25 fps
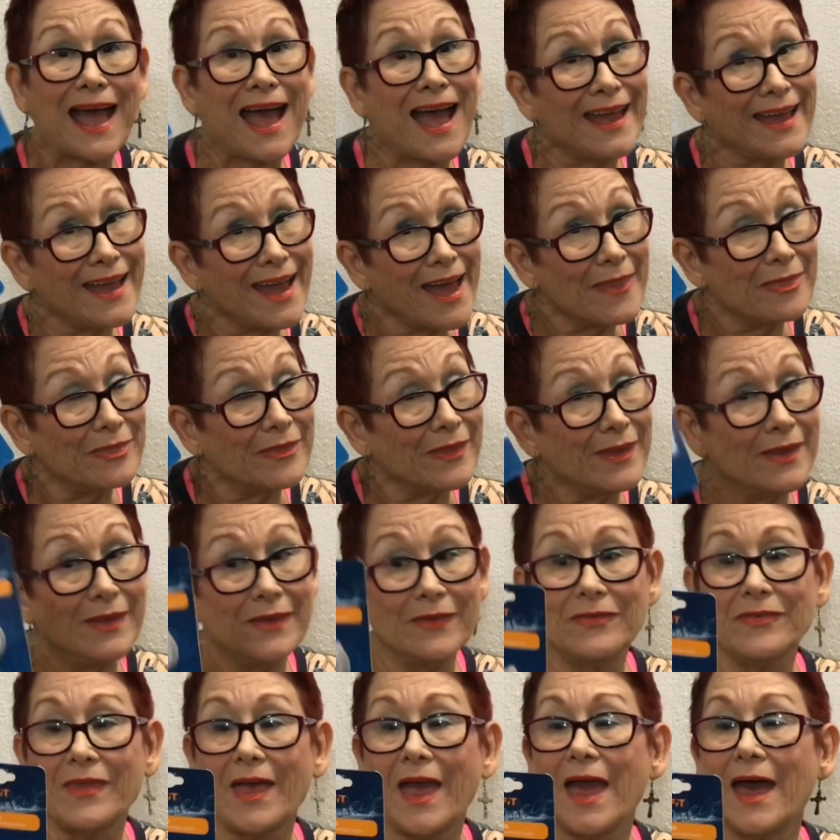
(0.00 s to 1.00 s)
I got
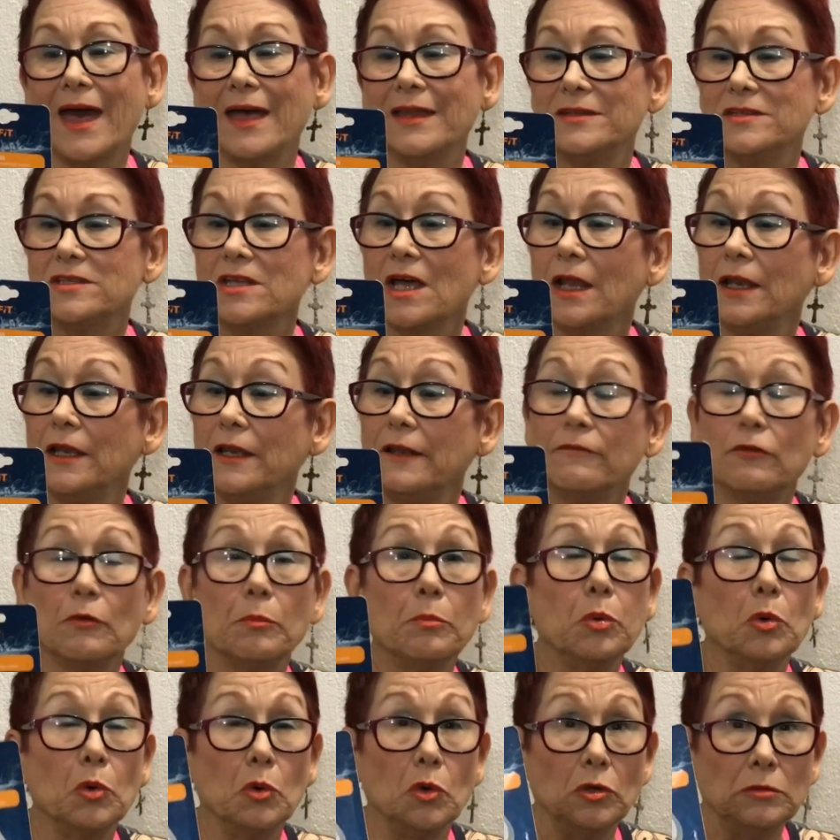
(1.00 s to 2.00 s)
these at
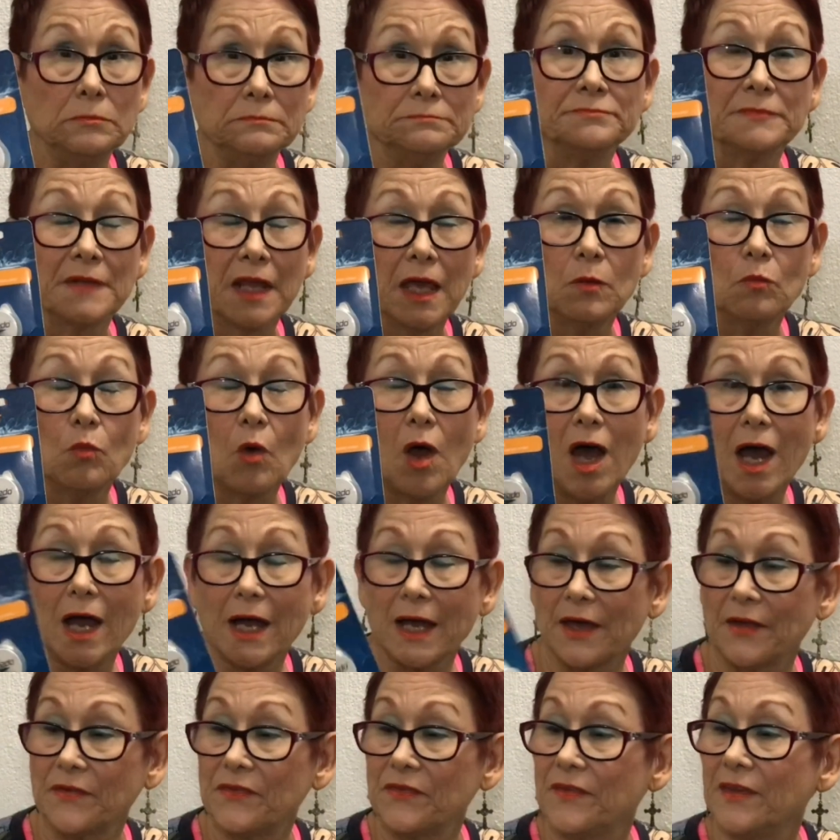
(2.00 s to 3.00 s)
Liverpool in
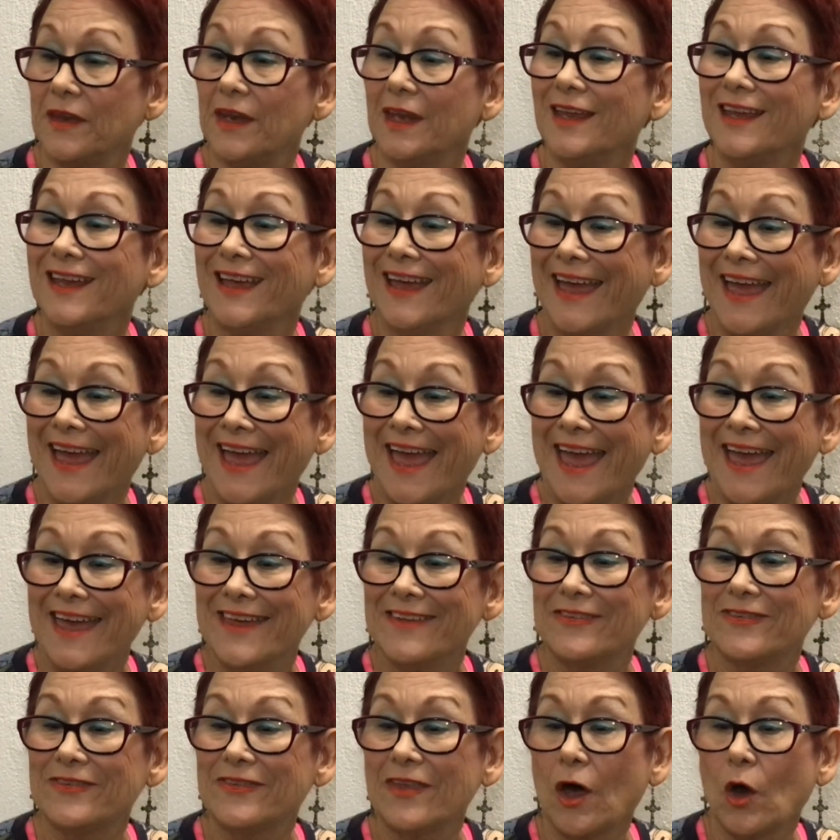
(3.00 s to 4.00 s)
Oaxaca City.
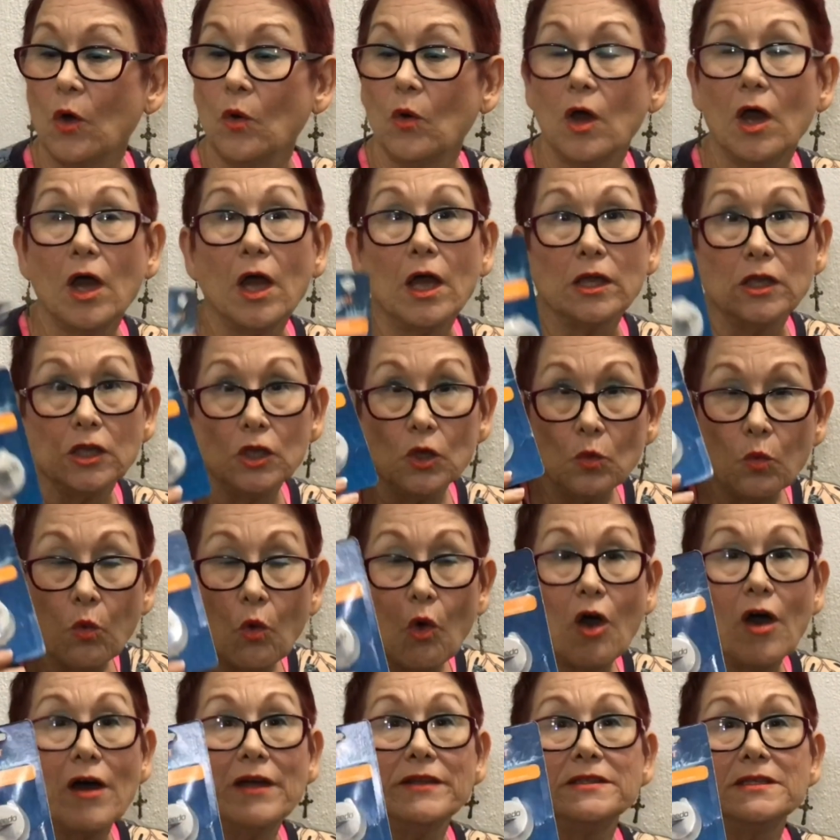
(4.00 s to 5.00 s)
So you
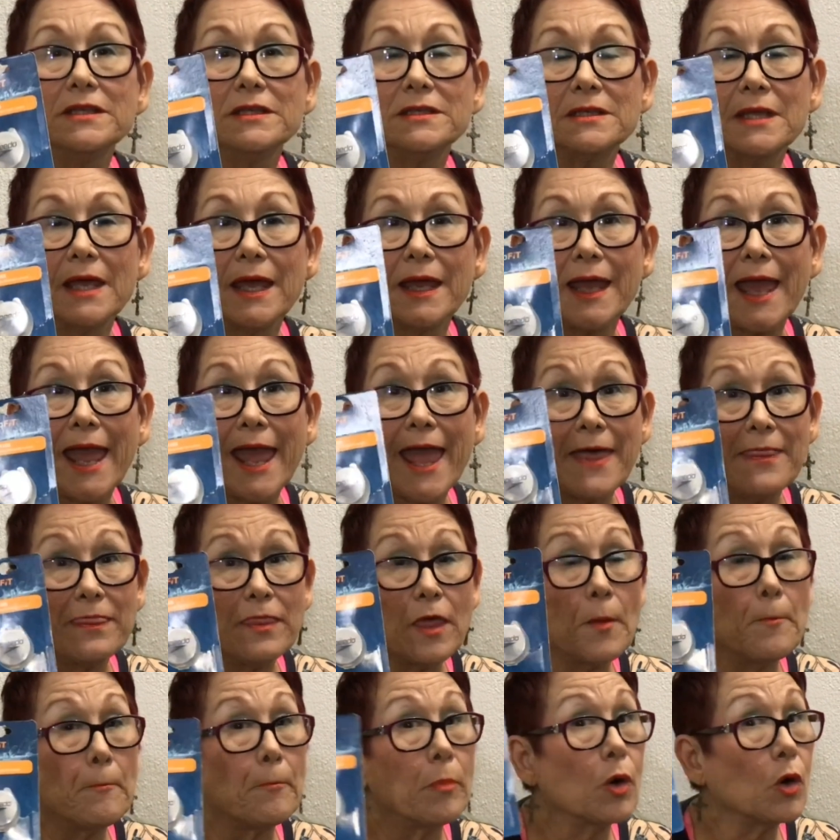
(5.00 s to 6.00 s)
want to take, and
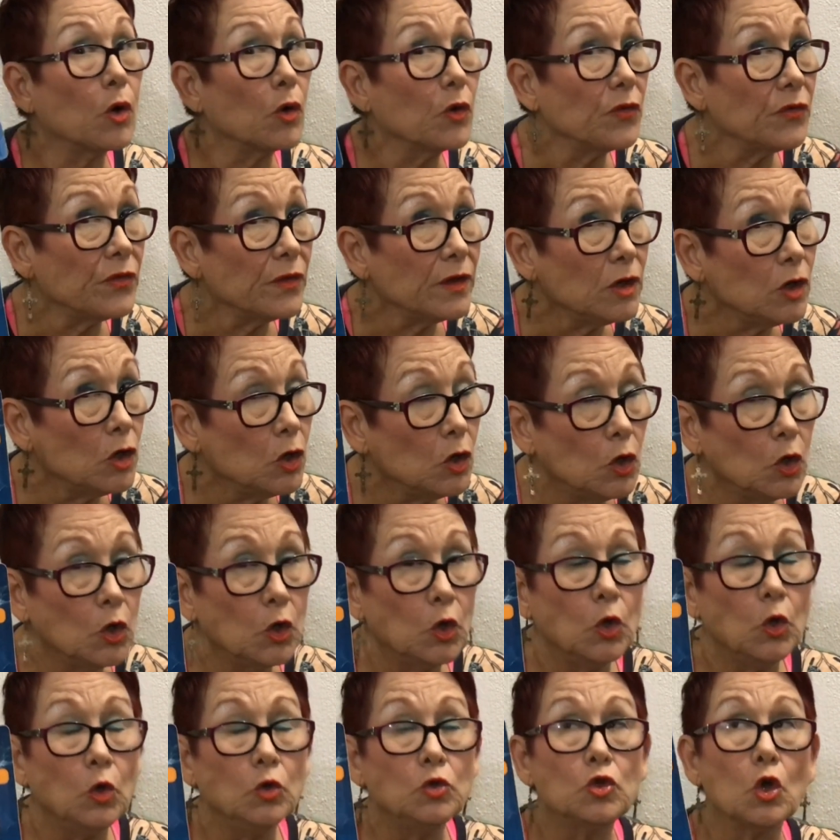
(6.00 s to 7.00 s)
the person
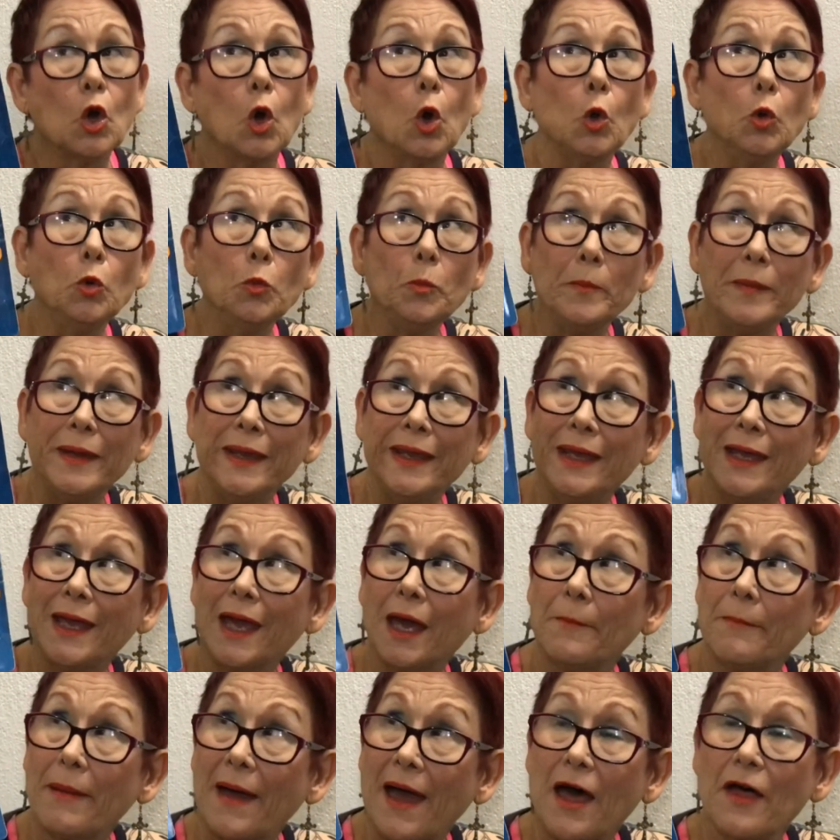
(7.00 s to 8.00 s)
who told me
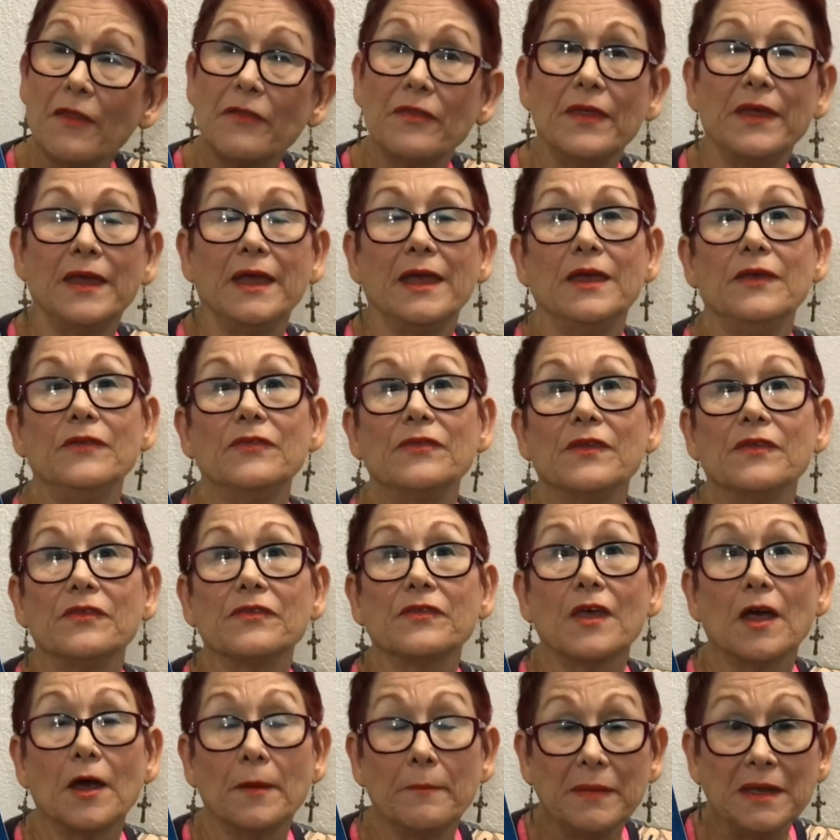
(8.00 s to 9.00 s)
about these is
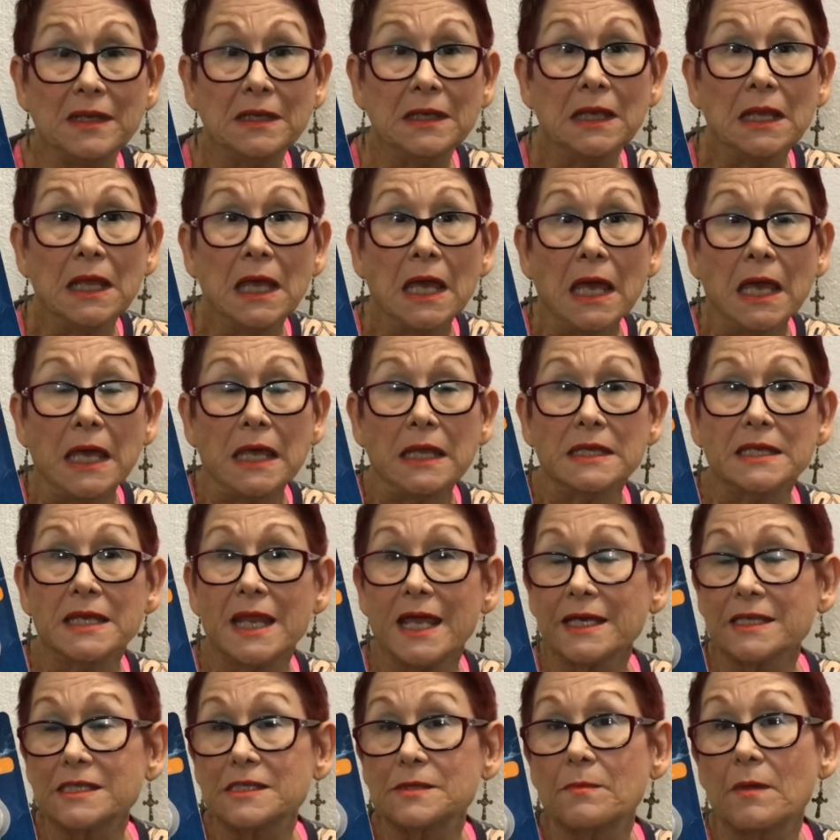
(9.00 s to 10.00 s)
coming
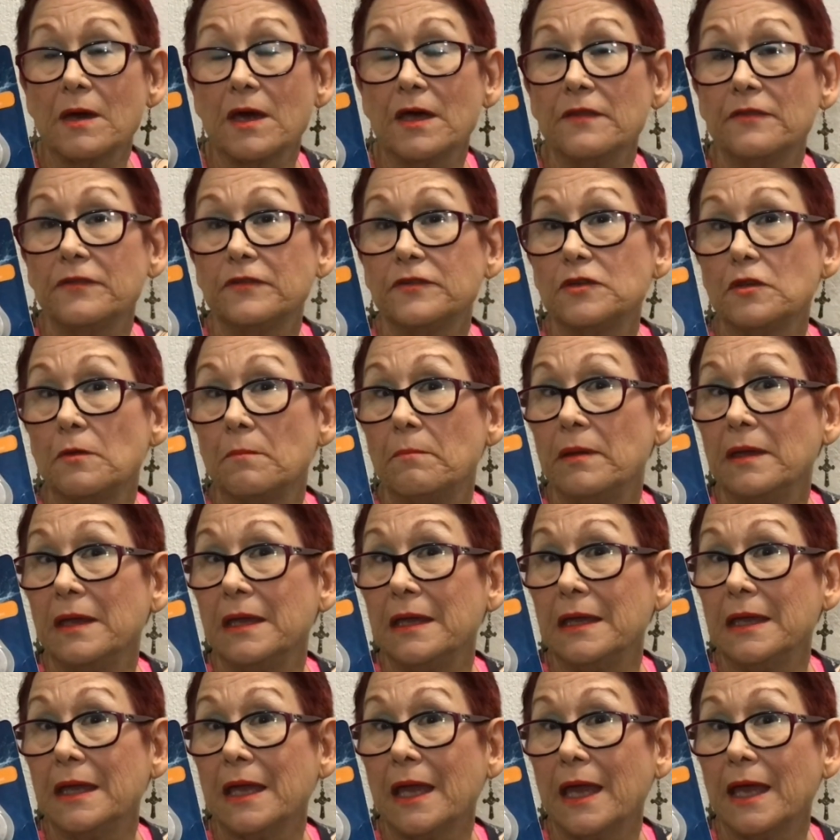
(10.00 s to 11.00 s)
next month to
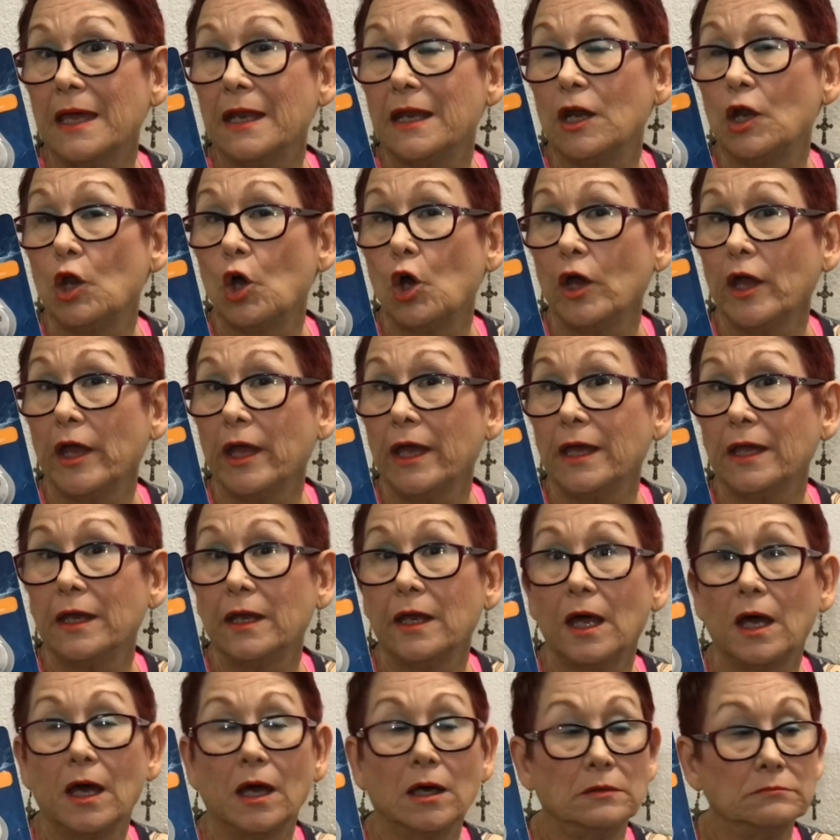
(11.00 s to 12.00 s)
be in
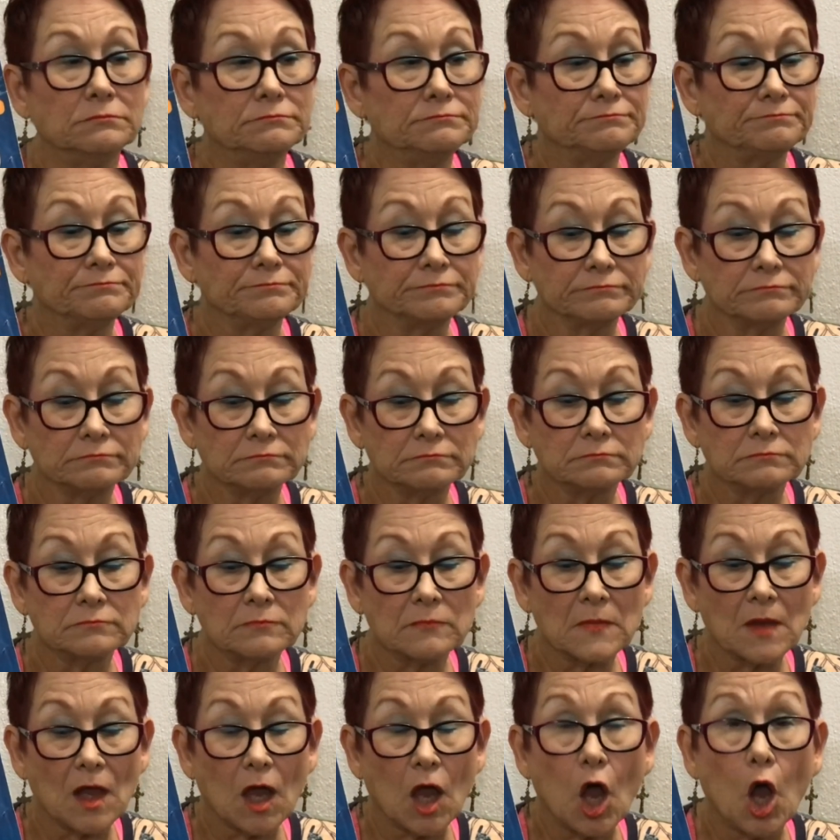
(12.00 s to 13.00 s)
an
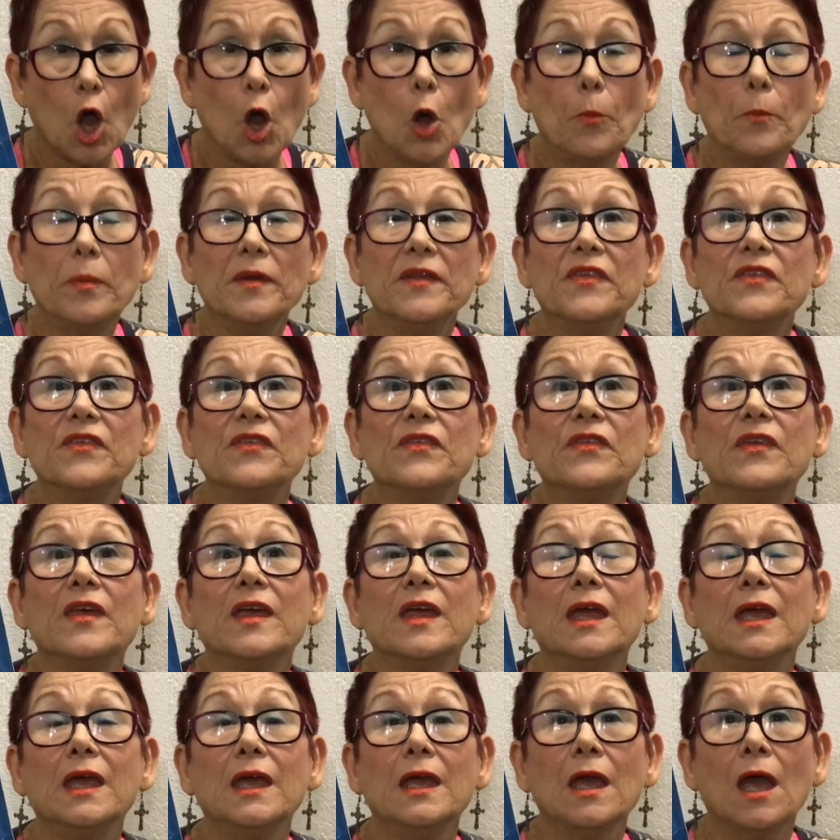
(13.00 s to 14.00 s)
open
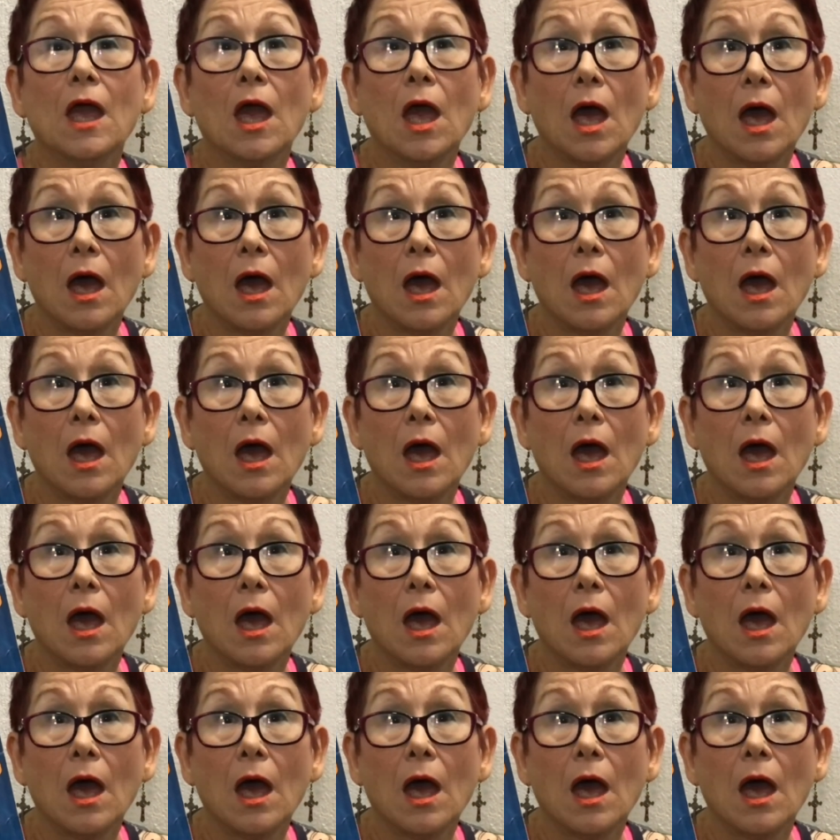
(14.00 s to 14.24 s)
sea